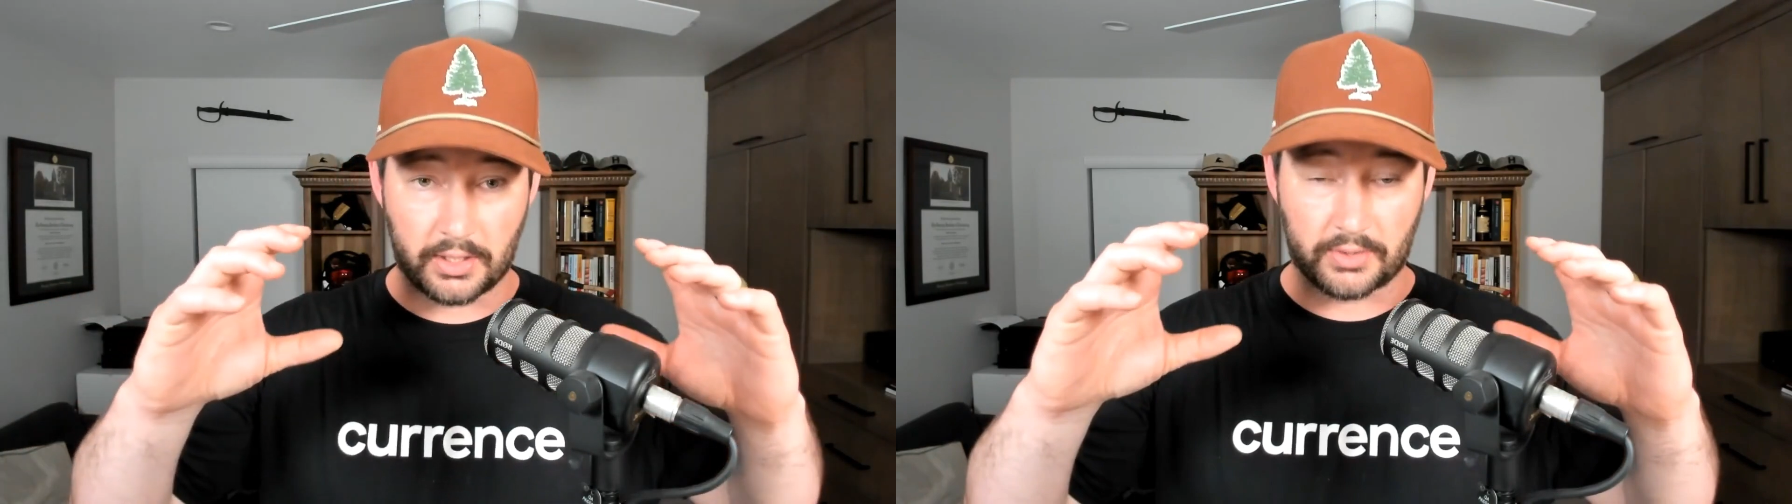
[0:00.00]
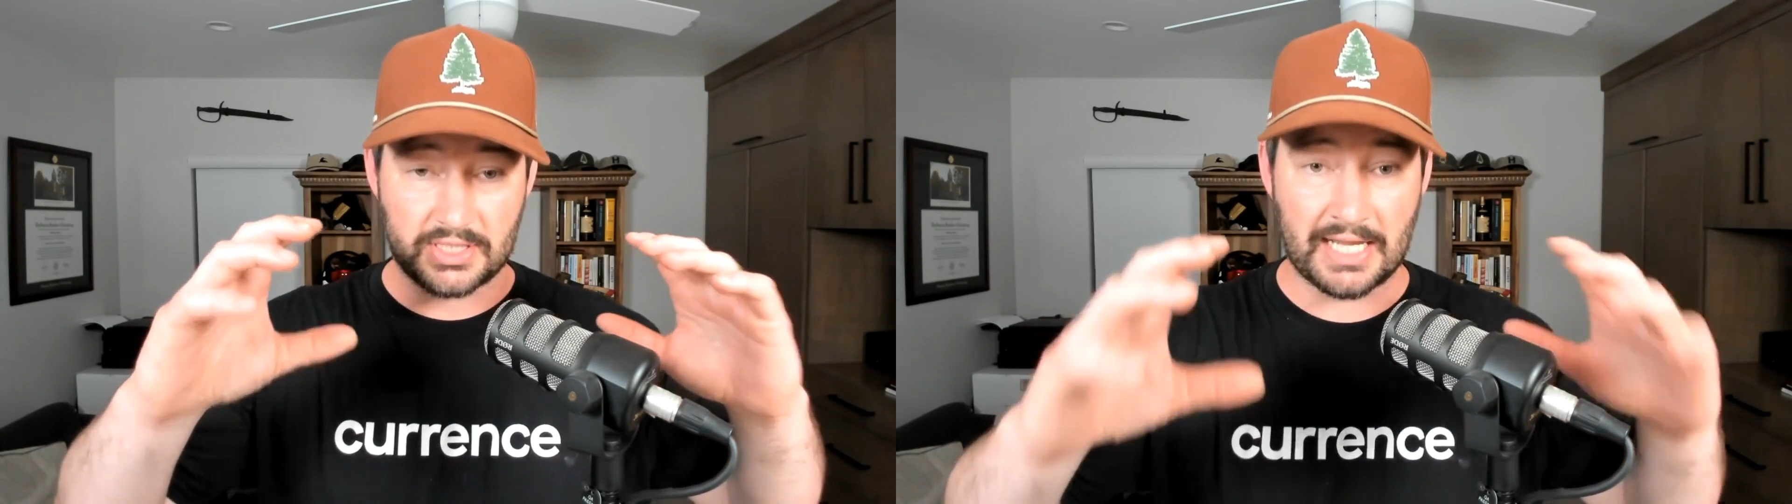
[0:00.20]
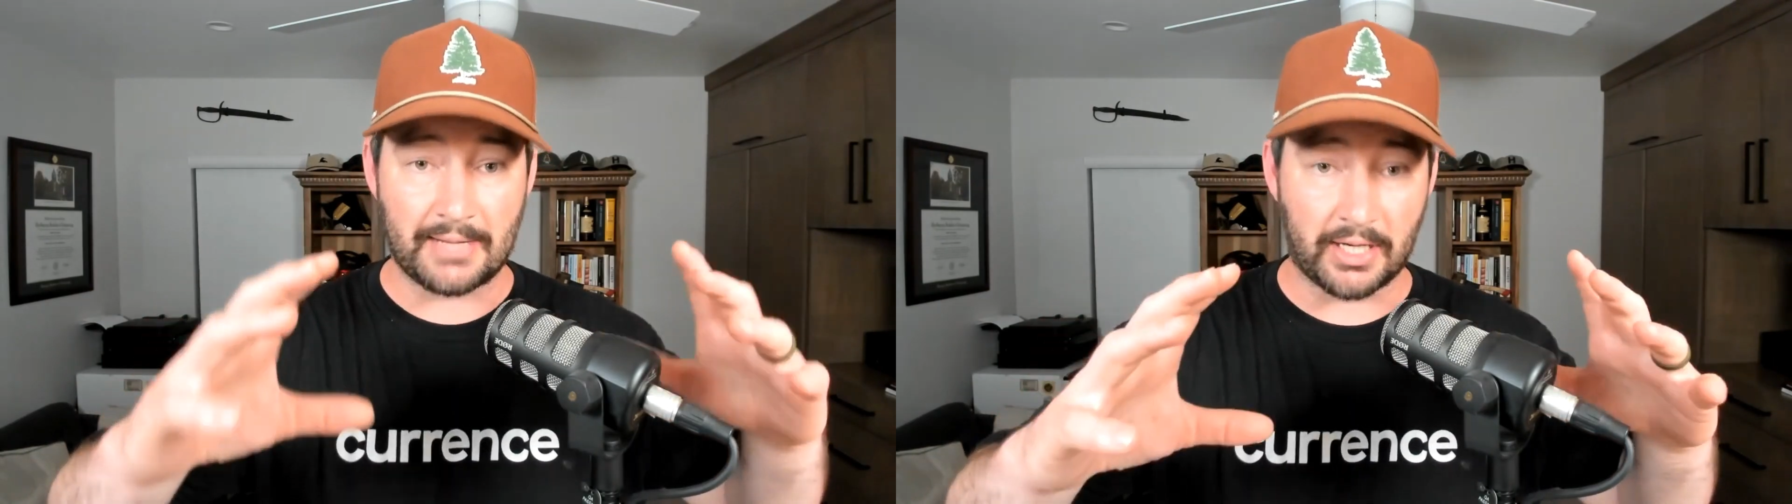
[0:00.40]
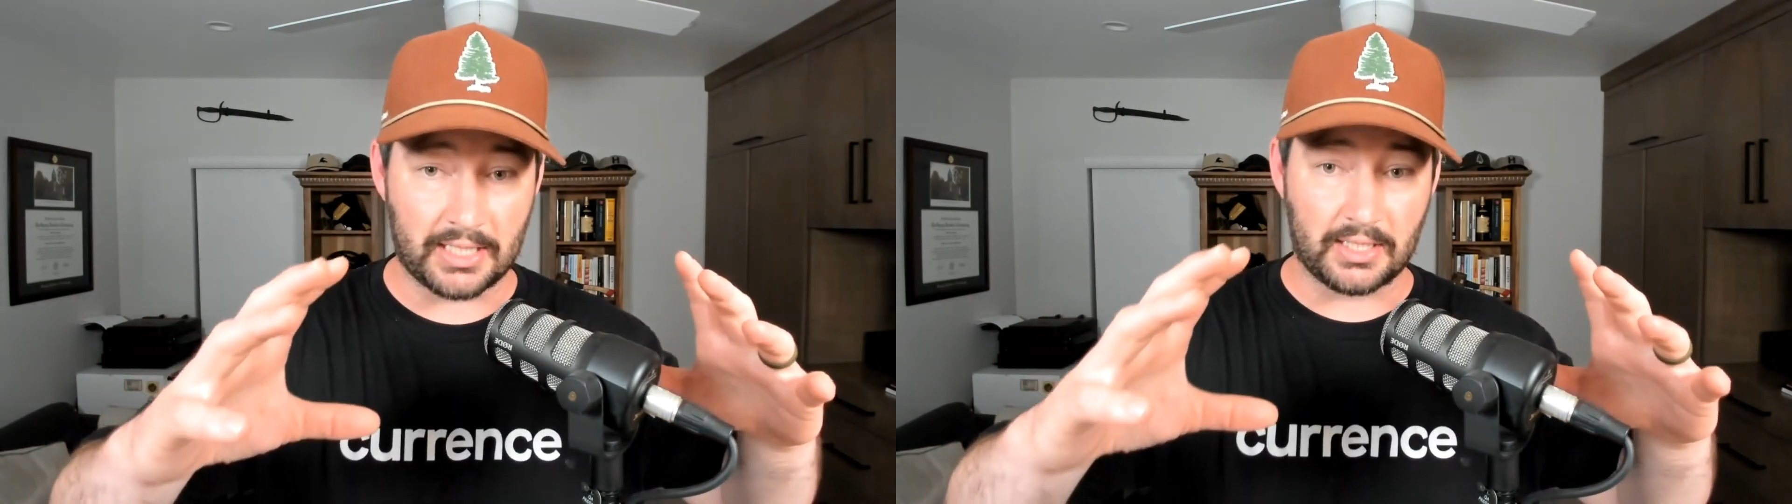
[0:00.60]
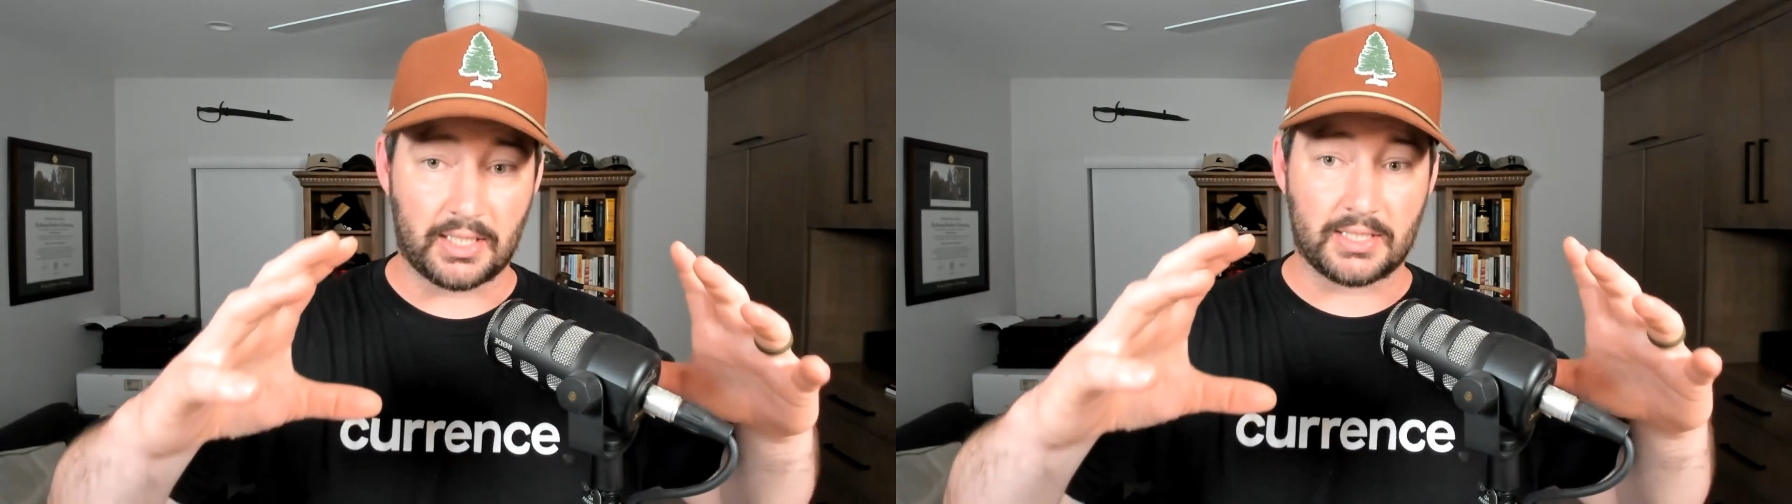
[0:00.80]
state
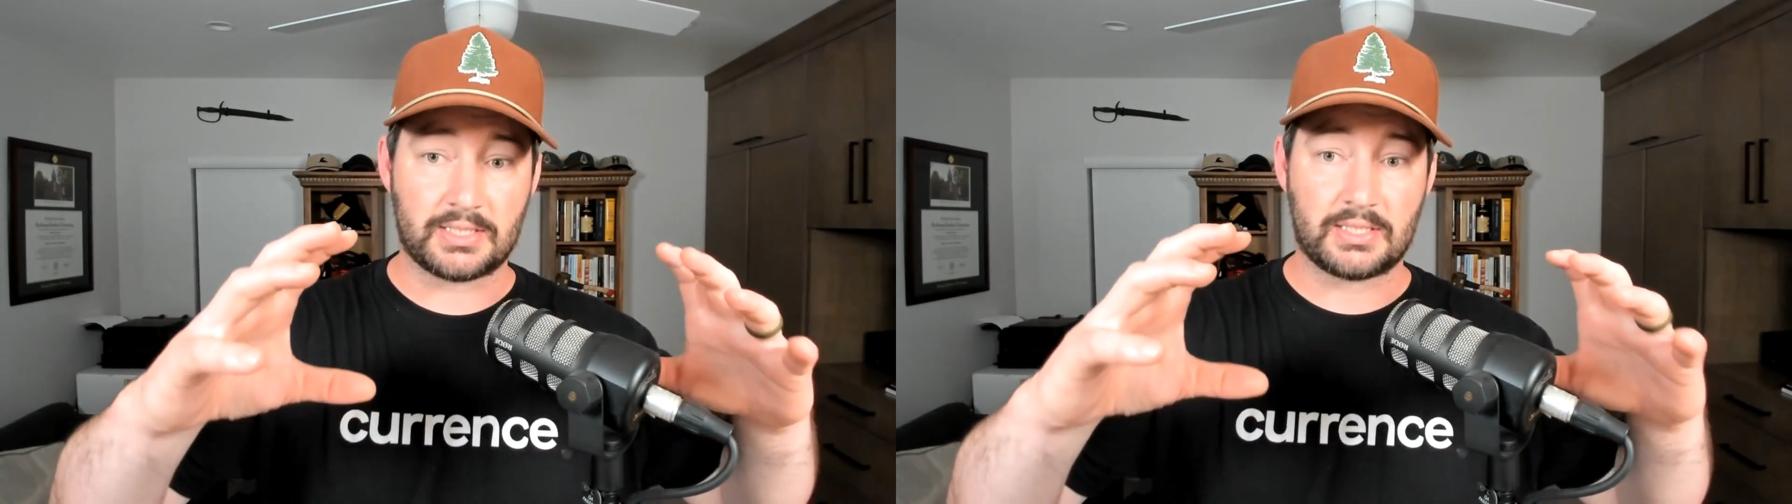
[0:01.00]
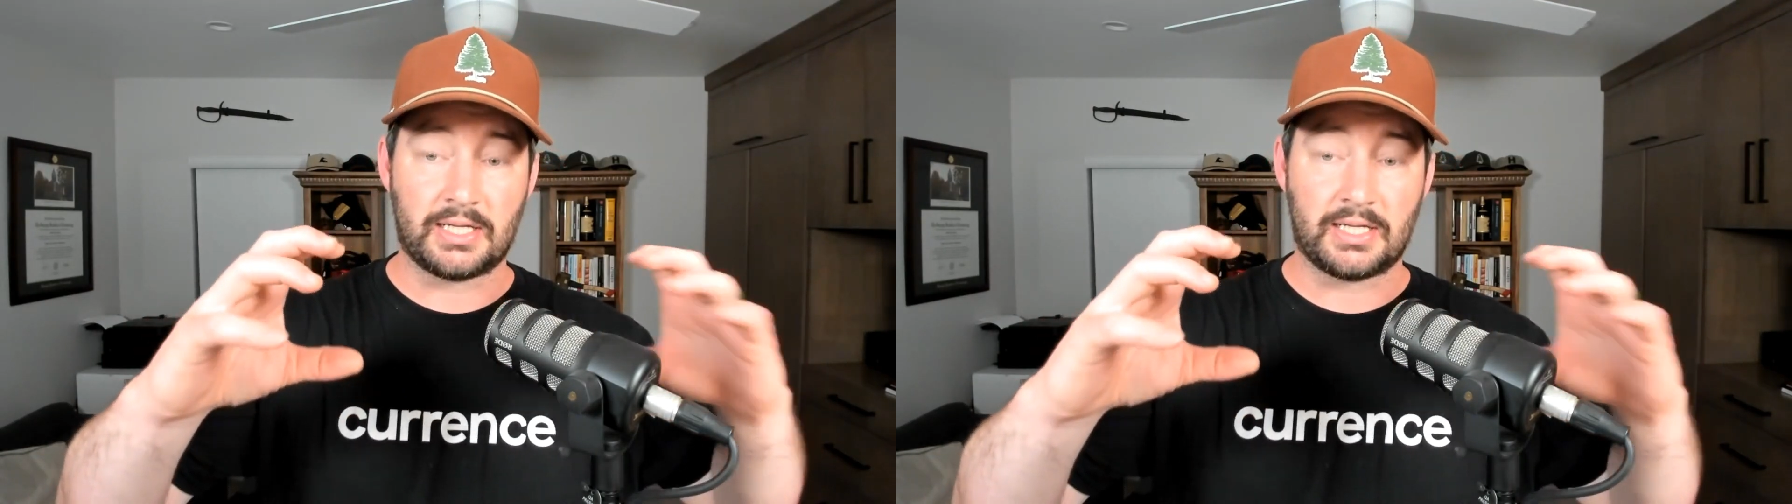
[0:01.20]
money does